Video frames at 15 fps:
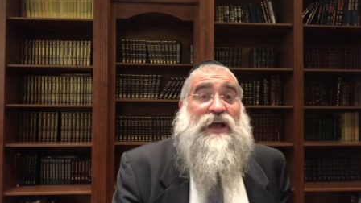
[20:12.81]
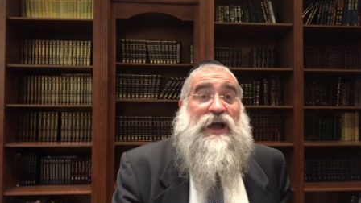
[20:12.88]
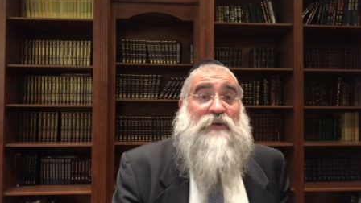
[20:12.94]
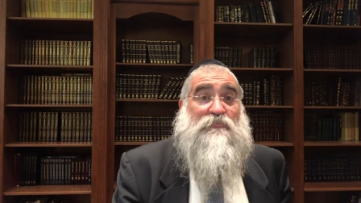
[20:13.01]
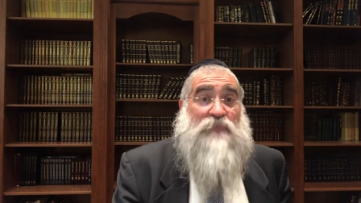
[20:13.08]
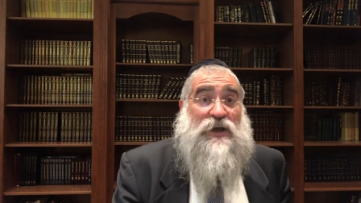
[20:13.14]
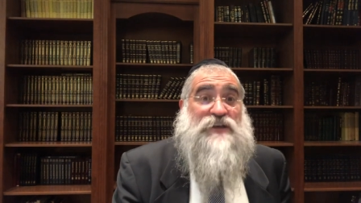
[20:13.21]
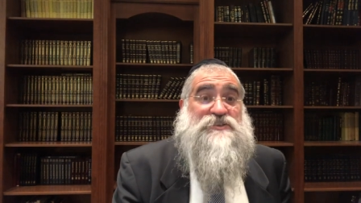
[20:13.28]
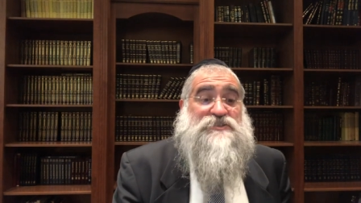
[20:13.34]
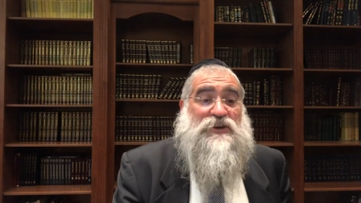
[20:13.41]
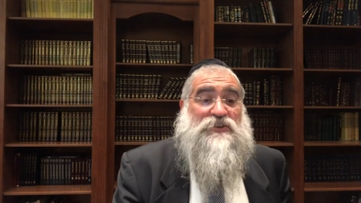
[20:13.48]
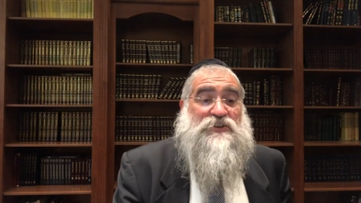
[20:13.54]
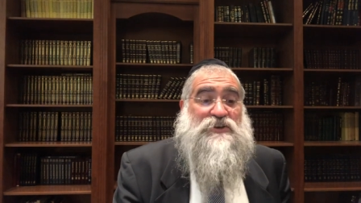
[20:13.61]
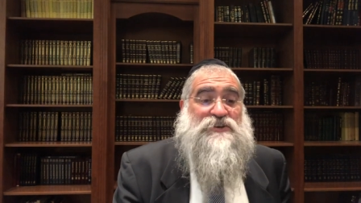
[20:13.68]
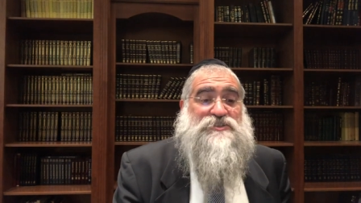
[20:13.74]
And based
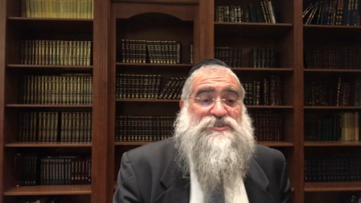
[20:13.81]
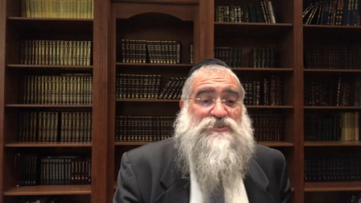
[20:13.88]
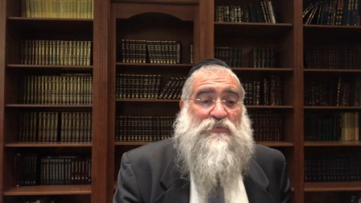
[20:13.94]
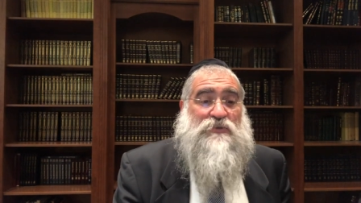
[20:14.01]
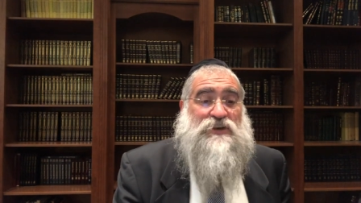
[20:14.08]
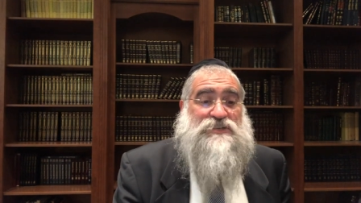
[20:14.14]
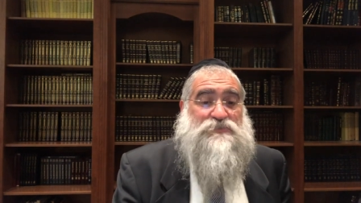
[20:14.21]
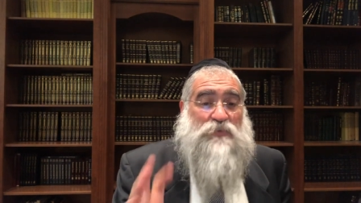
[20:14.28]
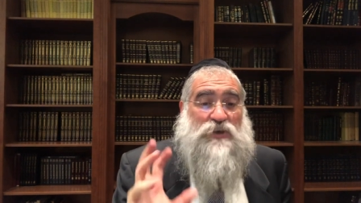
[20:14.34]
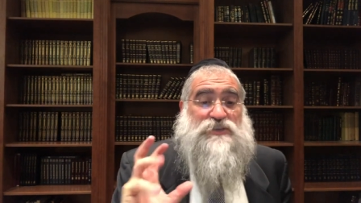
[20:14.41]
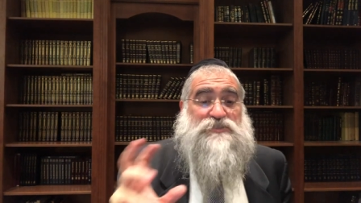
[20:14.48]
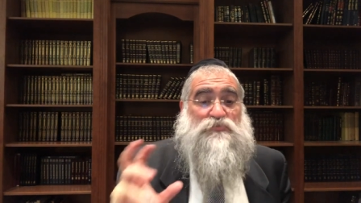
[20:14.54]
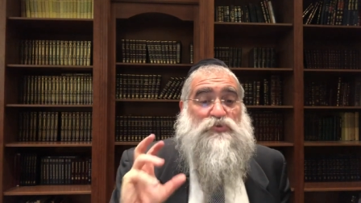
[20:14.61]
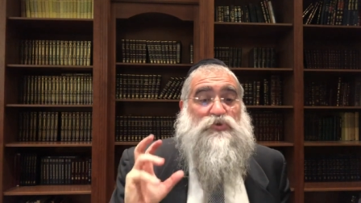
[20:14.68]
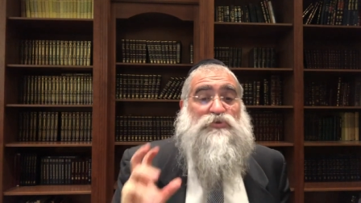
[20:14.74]
on this, the Rebbe
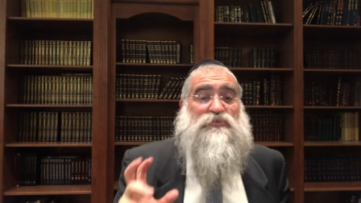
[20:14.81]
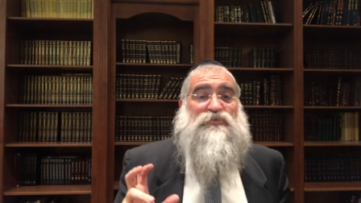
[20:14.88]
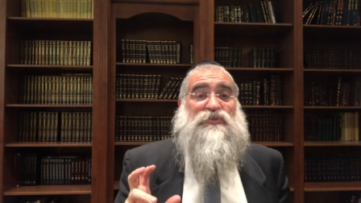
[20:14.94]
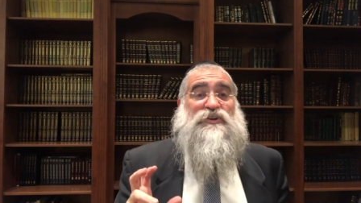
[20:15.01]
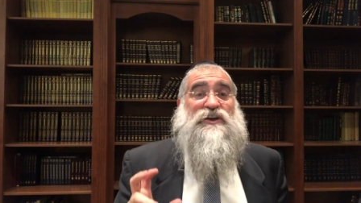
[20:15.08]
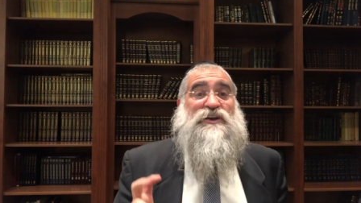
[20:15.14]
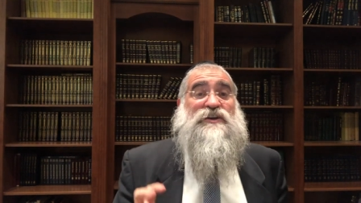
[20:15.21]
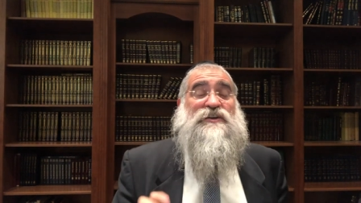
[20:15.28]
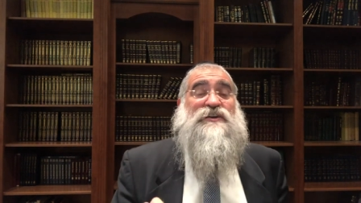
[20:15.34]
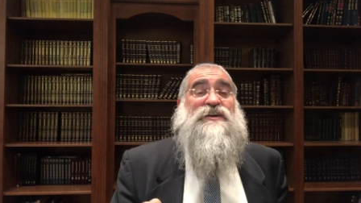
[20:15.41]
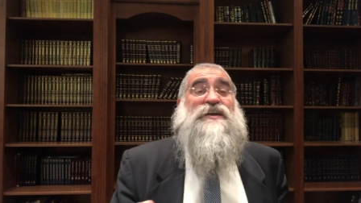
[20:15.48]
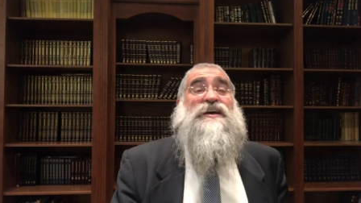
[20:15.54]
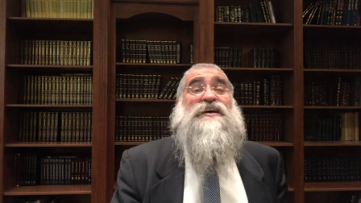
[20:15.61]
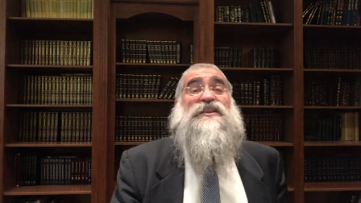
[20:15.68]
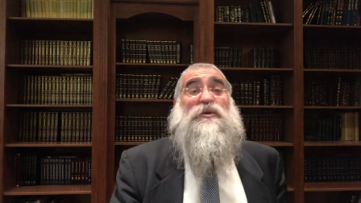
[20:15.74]
explains beautifully
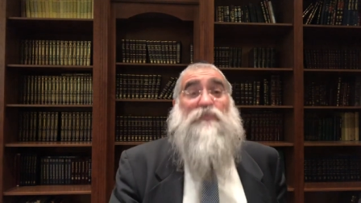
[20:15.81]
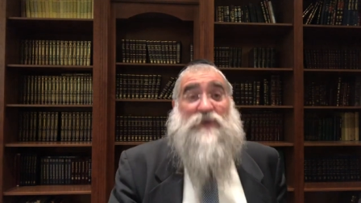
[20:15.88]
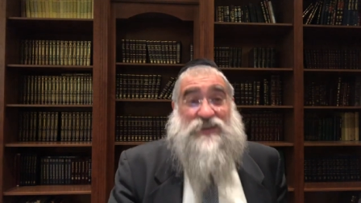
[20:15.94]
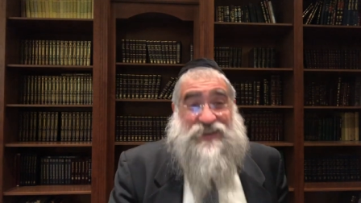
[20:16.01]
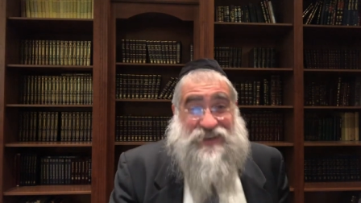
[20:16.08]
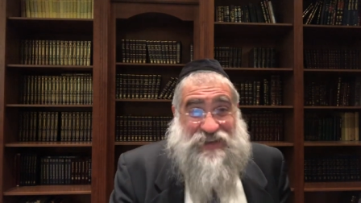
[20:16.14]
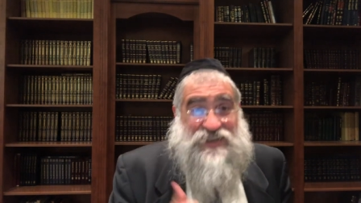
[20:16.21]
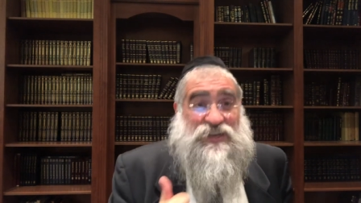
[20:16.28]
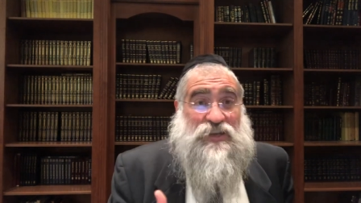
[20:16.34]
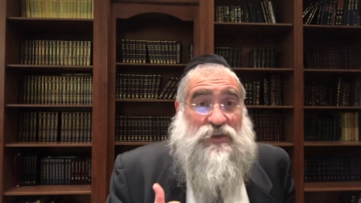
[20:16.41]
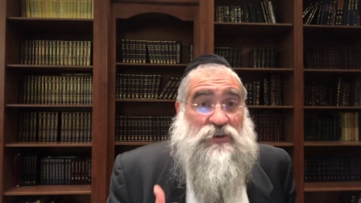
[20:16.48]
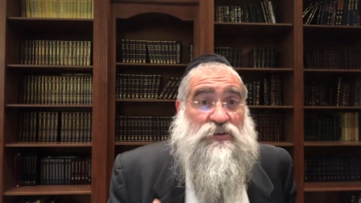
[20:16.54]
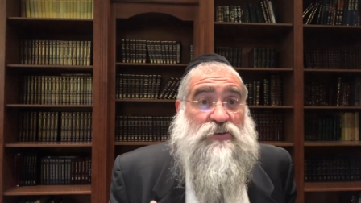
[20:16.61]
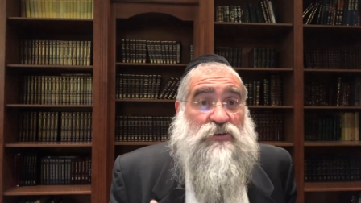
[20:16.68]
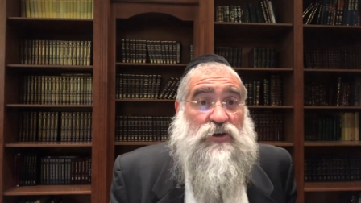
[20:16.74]
the
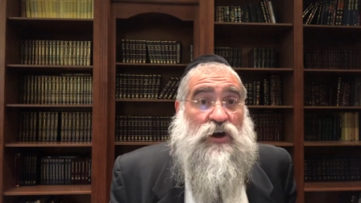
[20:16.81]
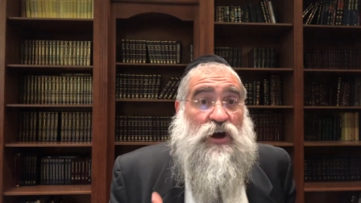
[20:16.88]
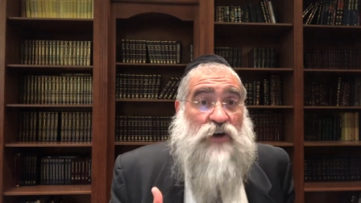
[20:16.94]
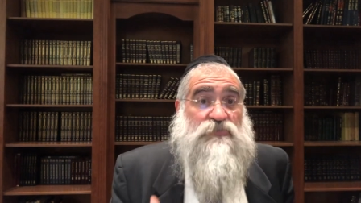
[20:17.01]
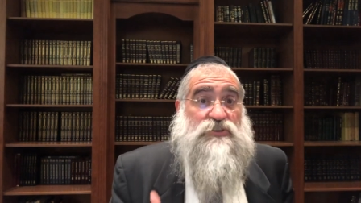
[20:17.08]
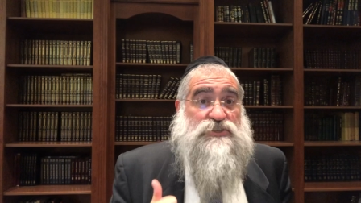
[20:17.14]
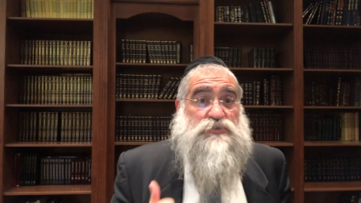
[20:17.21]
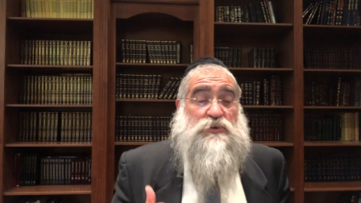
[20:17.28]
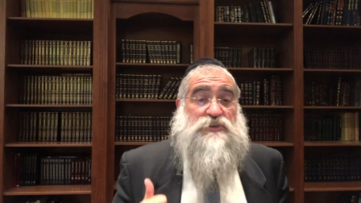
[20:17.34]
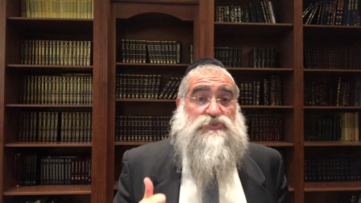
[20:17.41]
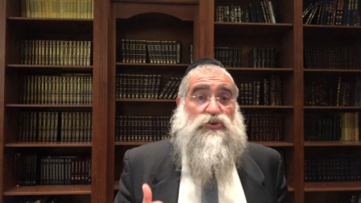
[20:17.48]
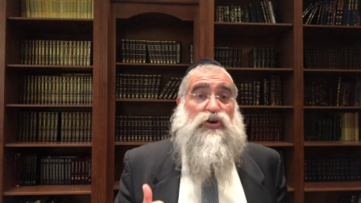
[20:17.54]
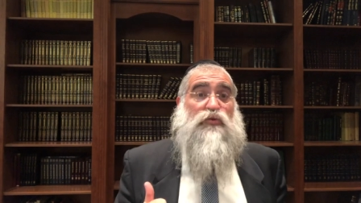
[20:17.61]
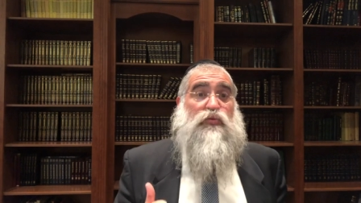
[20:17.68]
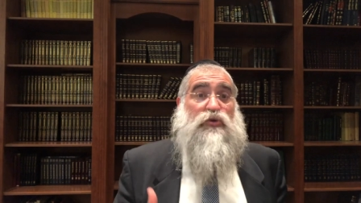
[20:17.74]
beginning of this week's
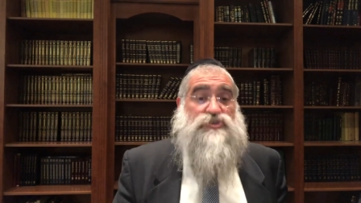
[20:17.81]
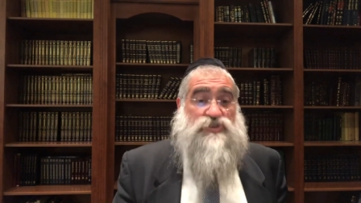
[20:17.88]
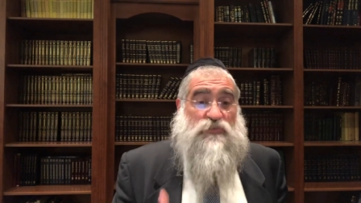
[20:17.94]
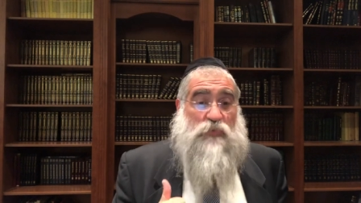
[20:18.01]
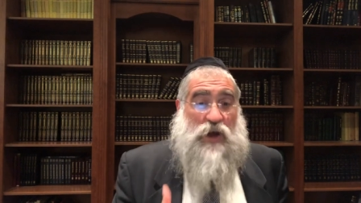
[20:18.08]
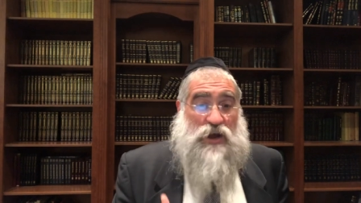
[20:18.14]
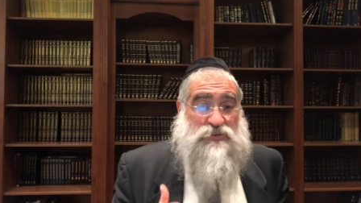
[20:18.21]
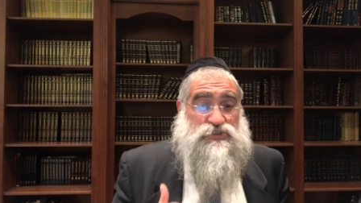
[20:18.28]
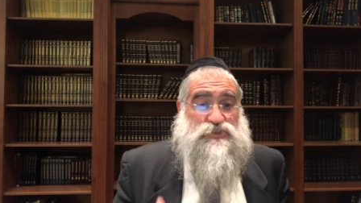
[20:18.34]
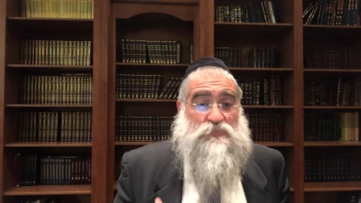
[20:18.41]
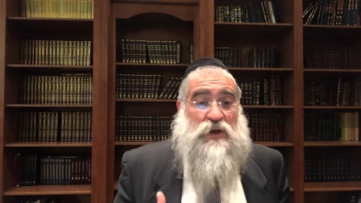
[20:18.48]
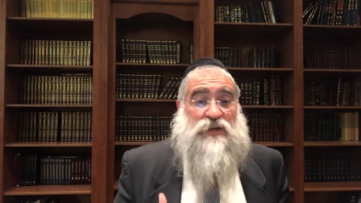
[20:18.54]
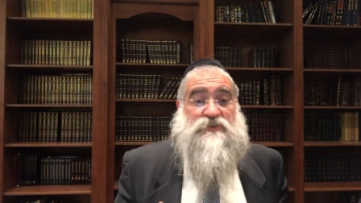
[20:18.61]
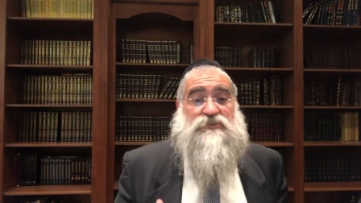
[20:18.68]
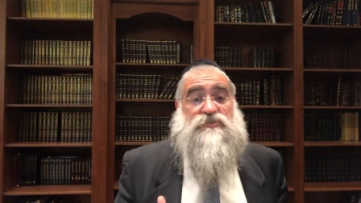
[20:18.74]
Torah portion of Parshas
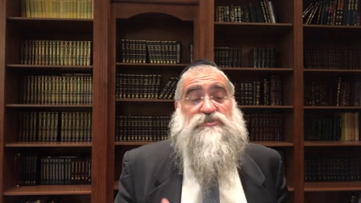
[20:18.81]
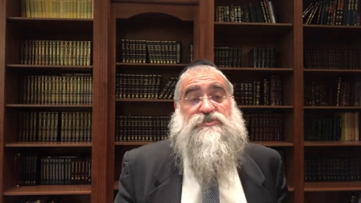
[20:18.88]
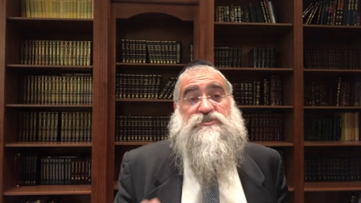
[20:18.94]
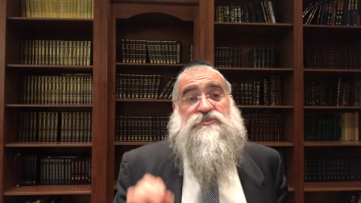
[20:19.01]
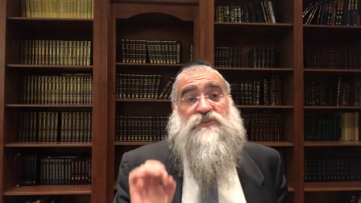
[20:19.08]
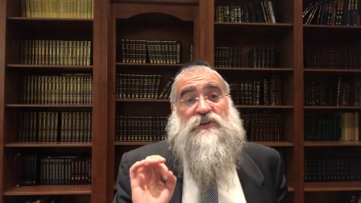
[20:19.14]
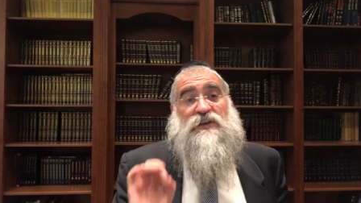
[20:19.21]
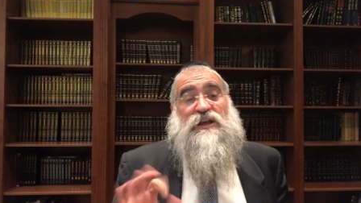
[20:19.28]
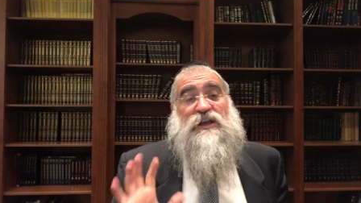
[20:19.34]
Matos.